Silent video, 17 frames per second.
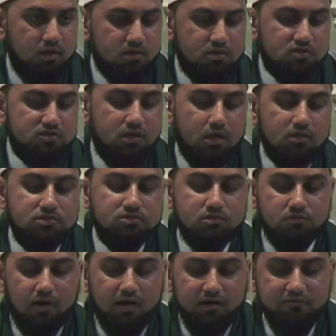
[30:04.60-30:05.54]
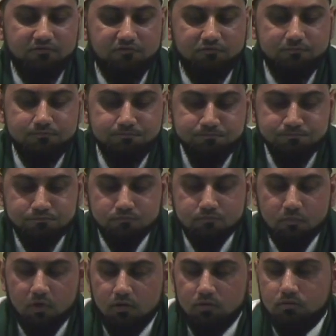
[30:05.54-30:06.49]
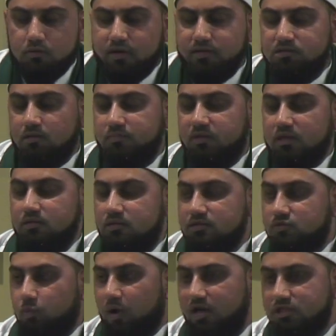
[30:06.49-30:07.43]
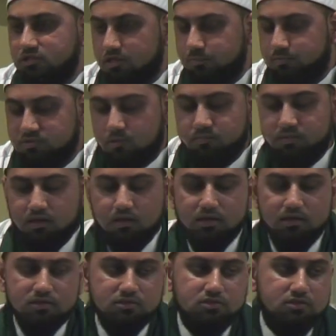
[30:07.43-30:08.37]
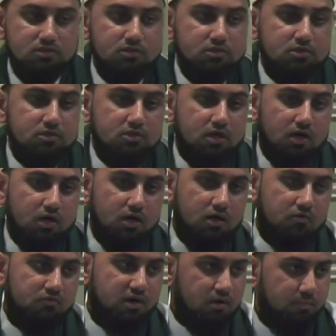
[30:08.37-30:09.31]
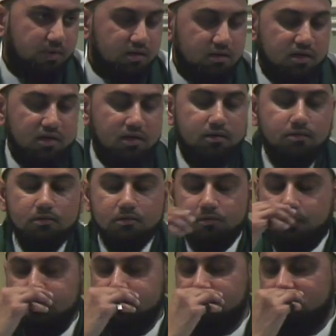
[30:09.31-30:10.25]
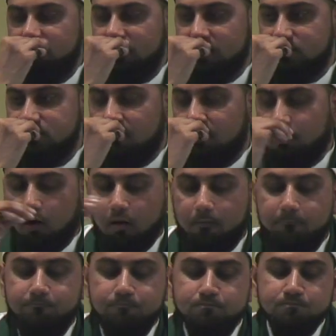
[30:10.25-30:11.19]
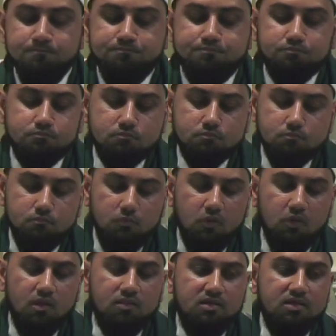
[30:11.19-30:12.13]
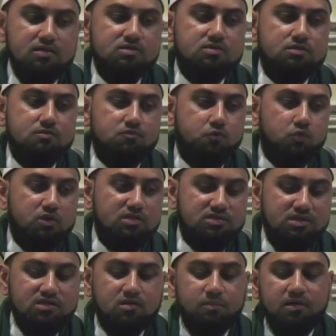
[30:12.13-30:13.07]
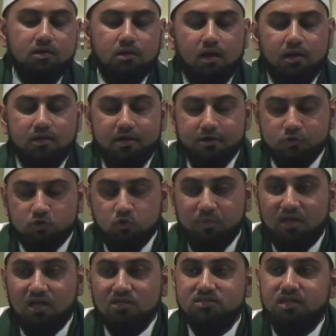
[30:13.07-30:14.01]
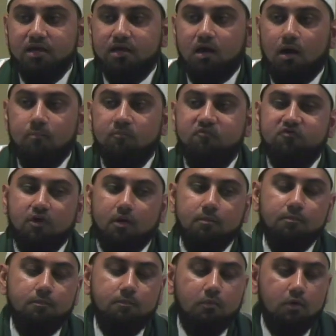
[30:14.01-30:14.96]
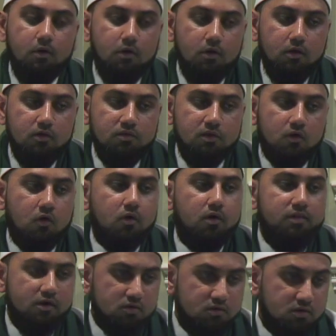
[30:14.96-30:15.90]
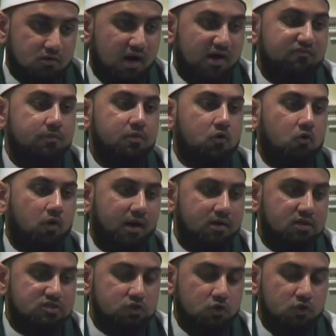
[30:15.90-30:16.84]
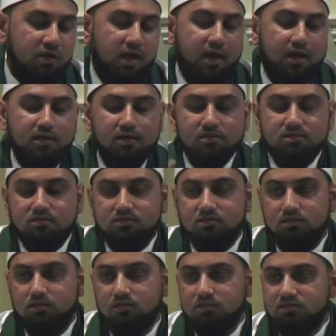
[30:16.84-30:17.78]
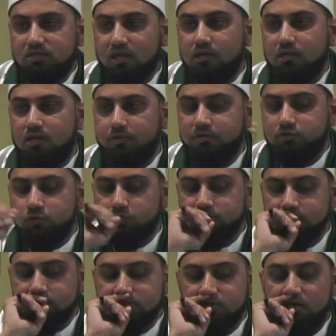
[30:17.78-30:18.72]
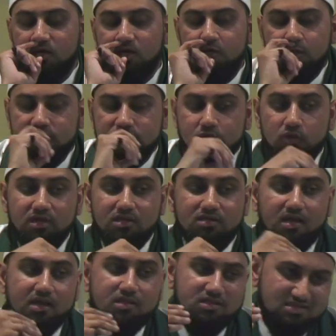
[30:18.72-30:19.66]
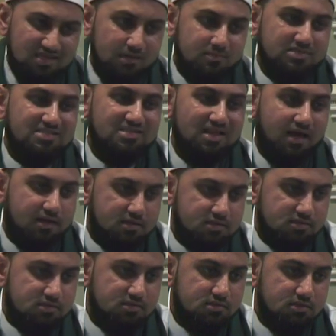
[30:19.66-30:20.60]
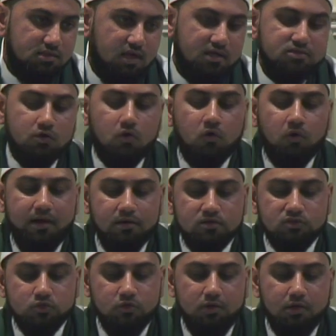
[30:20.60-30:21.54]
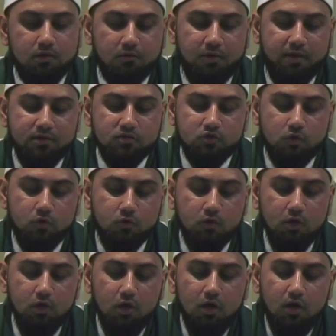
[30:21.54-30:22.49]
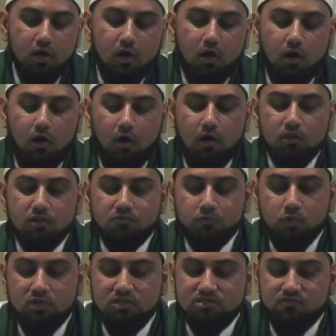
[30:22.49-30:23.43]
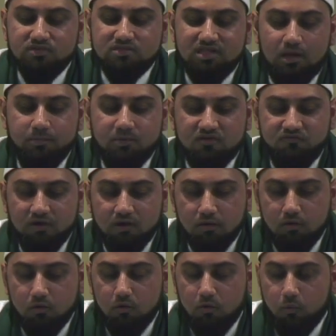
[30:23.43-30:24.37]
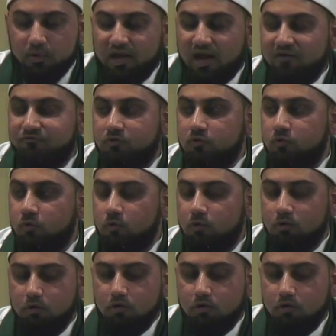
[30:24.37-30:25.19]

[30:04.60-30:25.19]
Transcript: the scholars derive, right, something is wajib, something is uh, recommended, right, something is haram. These rulings need to be adhered to because they come from the they're derived from the Quran and Sunnah and its secondary sources. So they take the same status as the Quran and Sunnah, right? So all the rulings of Islamic fiqh, we have to